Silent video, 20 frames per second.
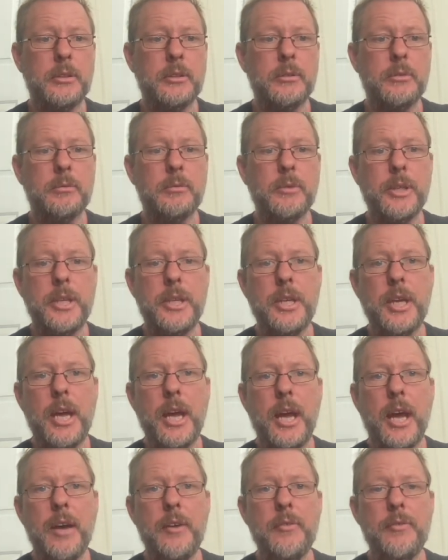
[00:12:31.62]
we
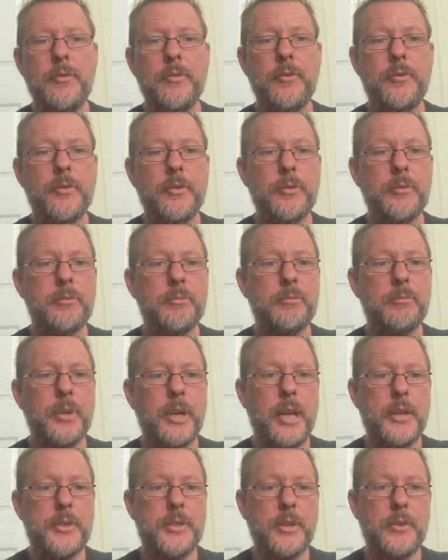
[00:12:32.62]
have
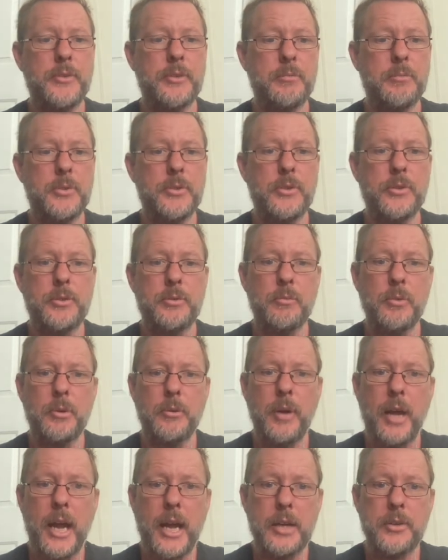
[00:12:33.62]
put ourselves in a position where
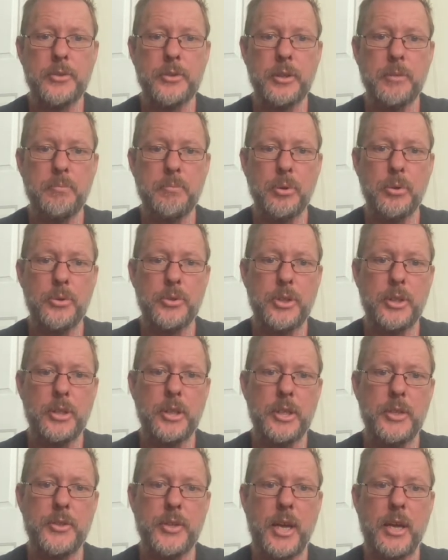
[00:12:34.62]
we're actually pushing
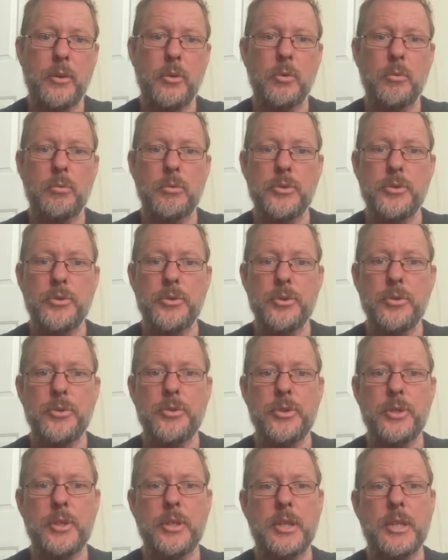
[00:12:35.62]
these out or
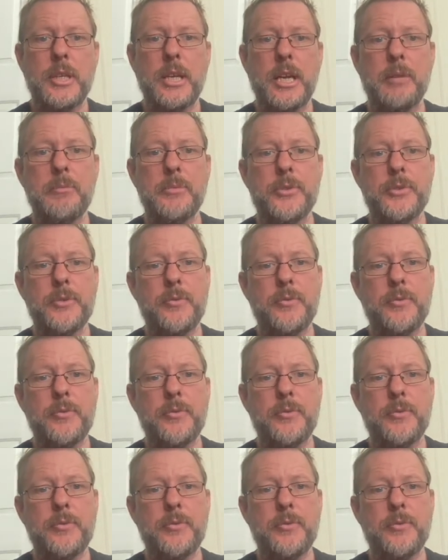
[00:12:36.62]
reducing the numbers